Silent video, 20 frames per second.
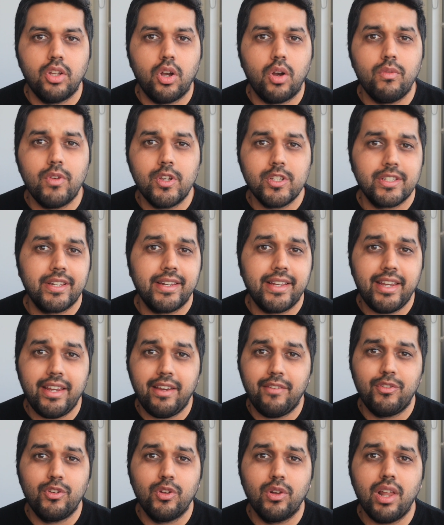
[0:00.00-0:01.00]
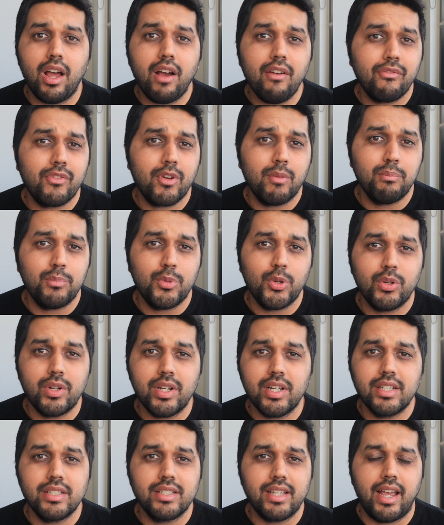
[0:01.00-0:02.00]
Now obviously, if you love
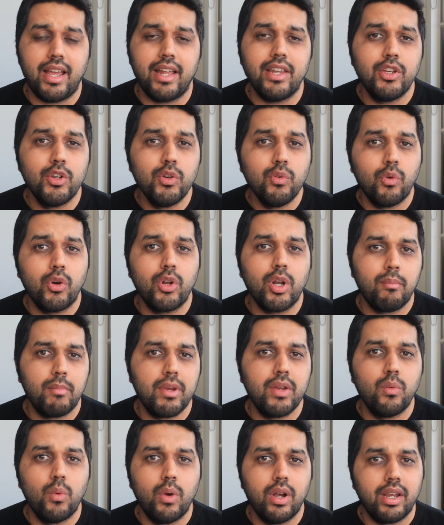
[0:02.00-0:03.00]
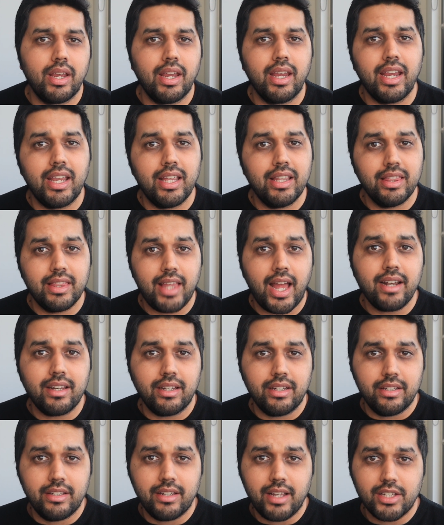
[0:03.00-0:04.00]
computers and you wanna be working in
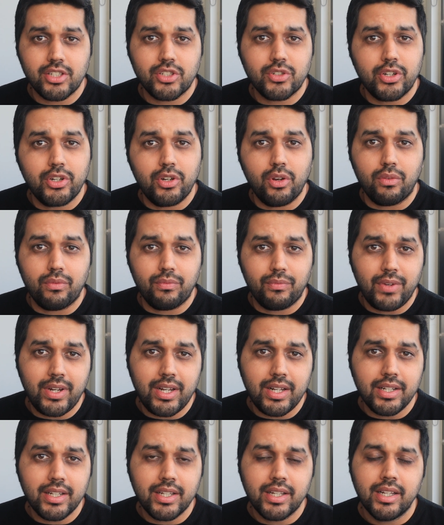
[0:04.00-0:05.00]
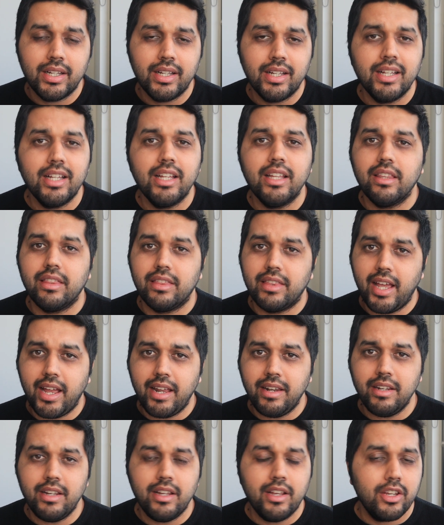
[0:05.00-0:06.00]
that industry or field,
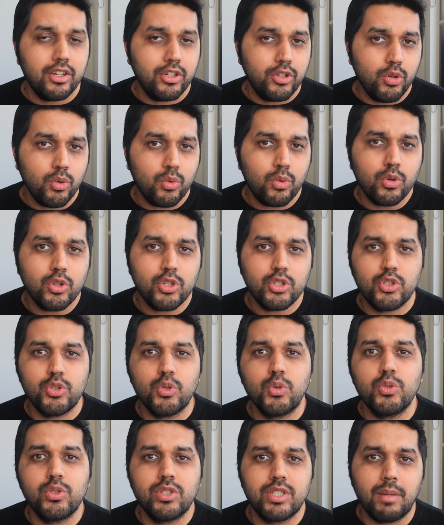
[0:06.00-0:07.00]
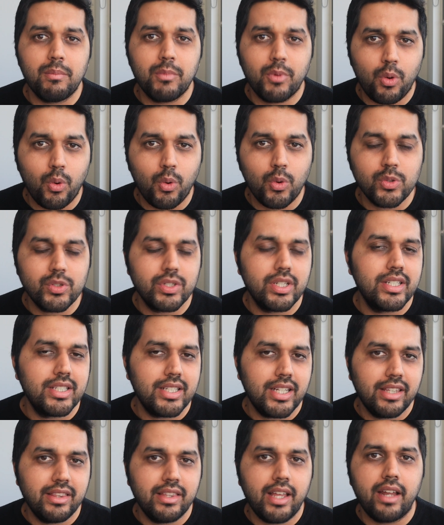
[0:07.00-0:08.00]
then you could choose some courses
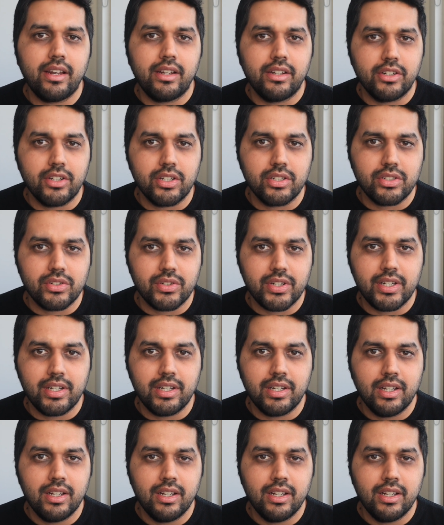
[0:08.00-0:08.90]
in that industry.